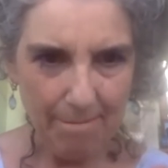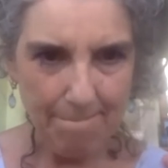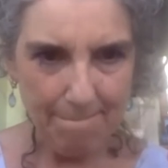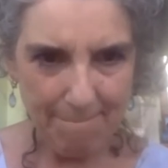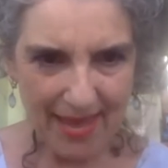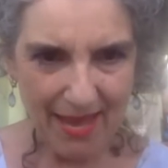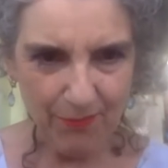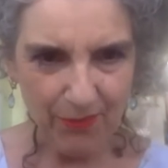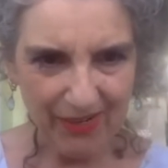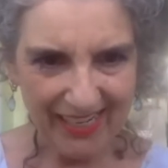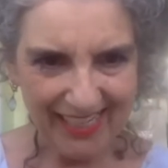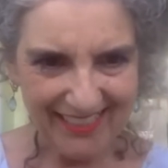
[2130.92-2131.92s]

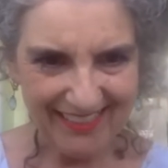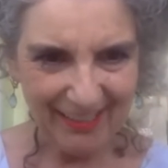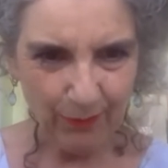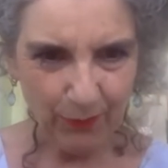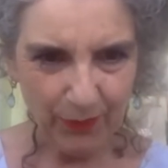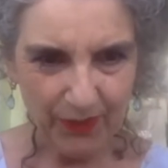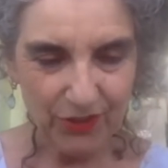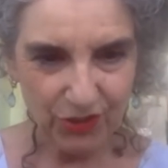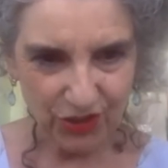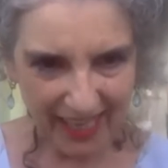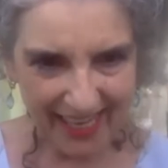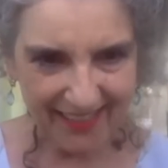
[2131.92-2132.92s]
memories that weren't
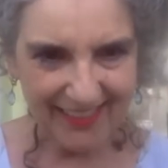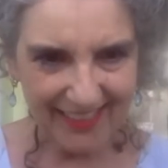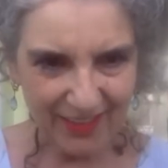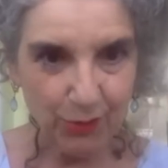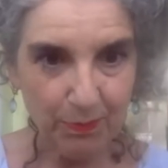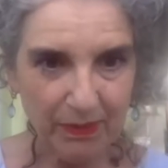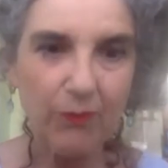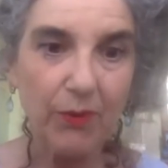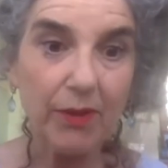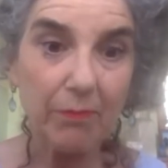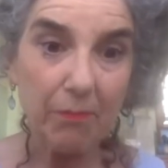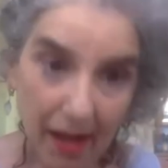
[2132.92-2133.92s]
childish but
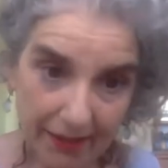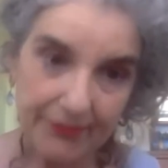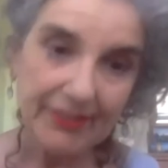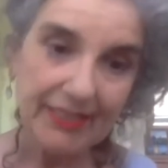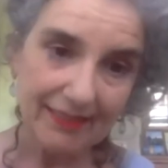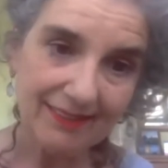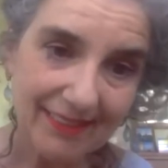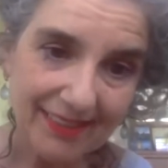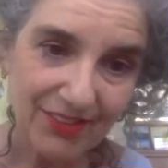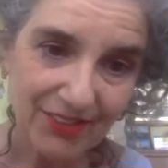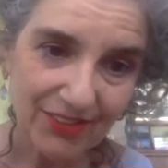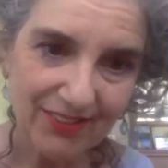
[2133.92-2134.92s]
were modernist,
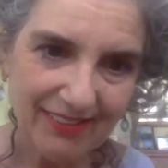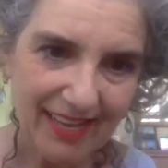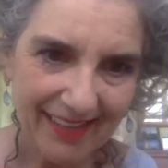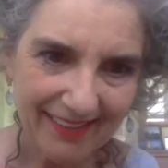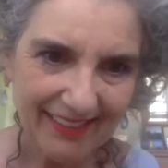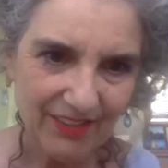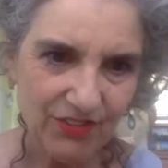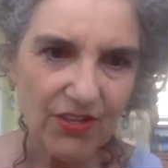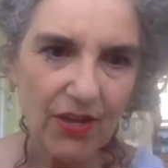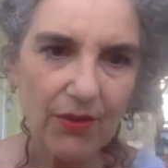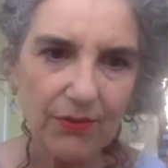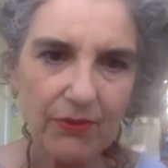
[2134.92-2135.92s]
as you said, and
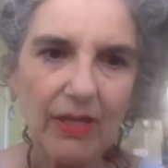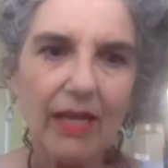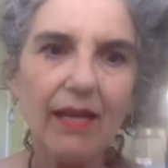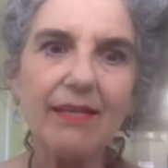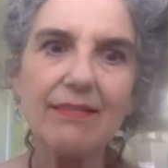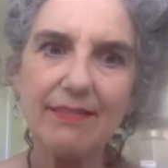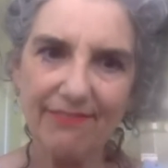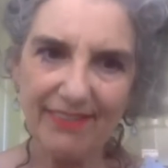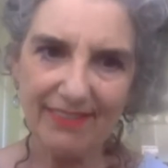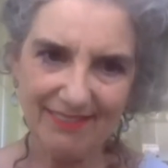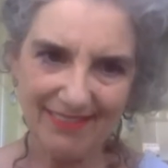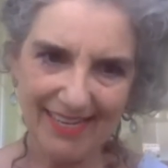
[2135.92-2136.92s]
so
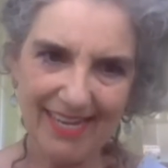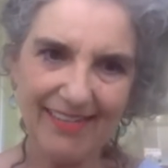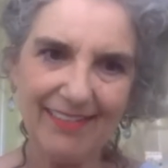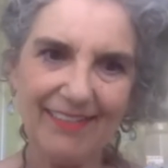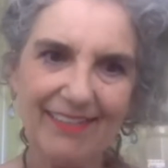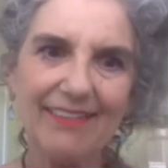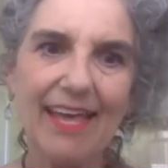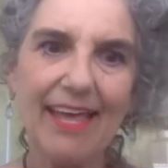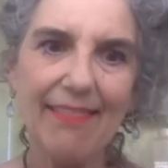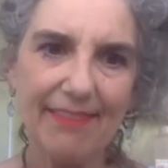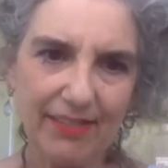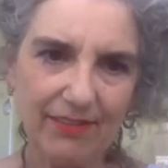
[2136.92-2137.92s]
sophisticated, and,
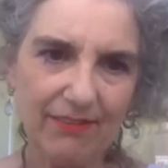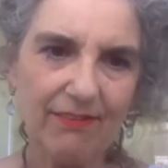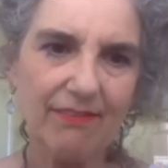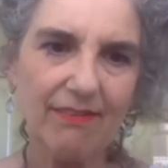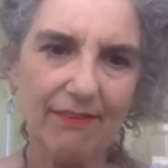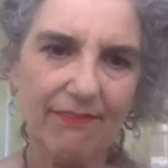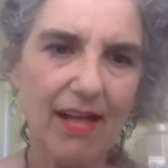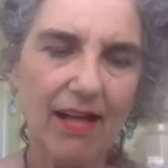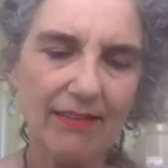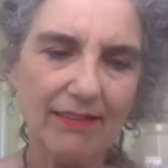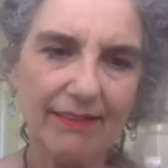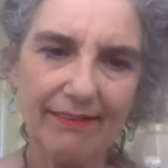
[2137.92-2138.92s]
and the use of color.